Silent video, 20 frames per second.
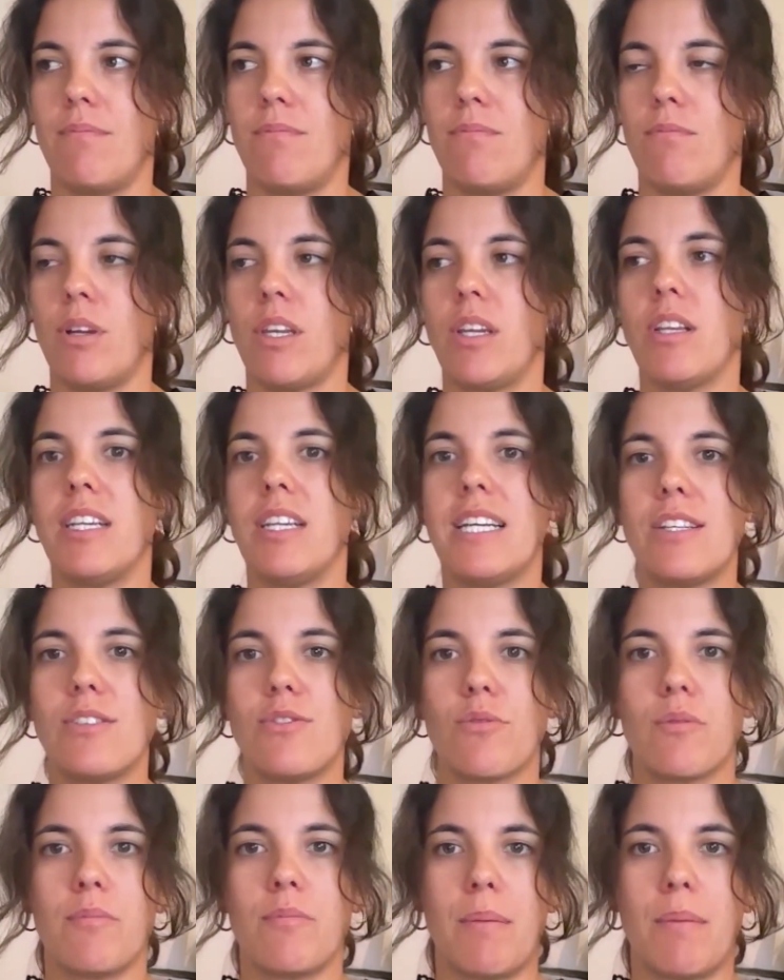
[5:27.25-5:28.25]
what you need to
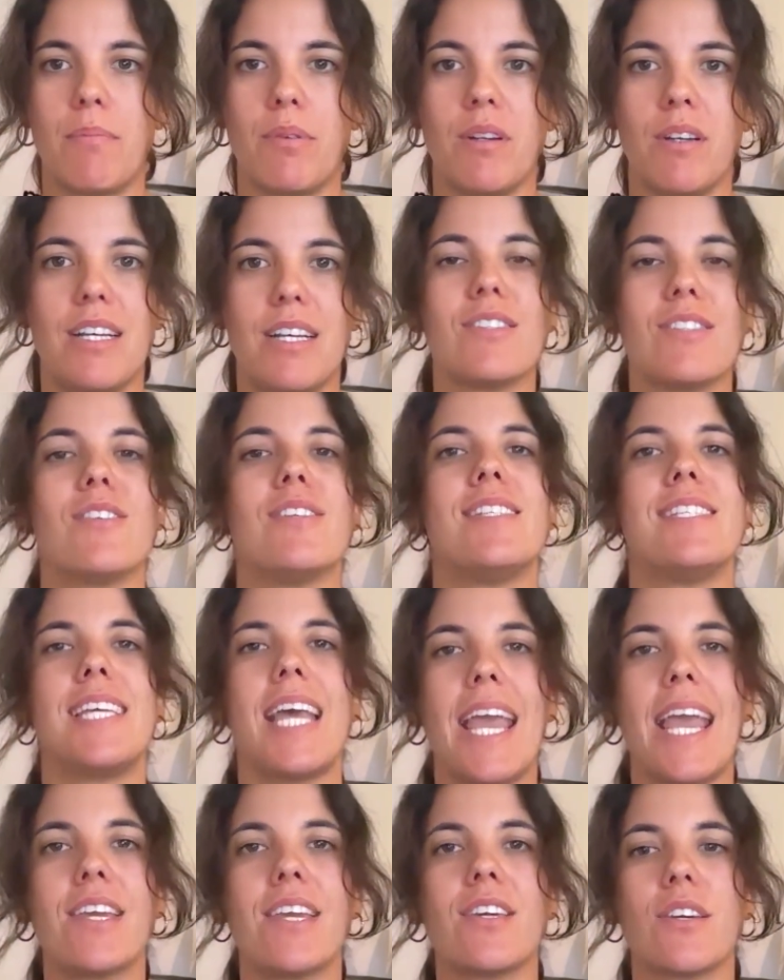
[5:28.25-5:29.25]
remember is to
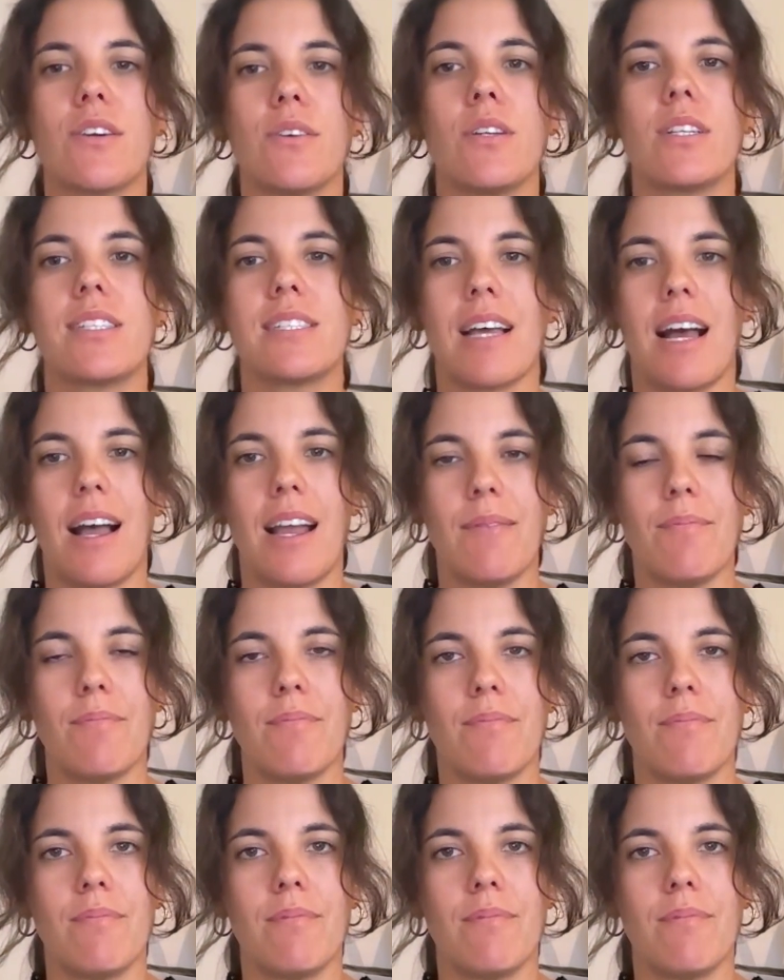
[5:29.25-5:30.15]
take your time.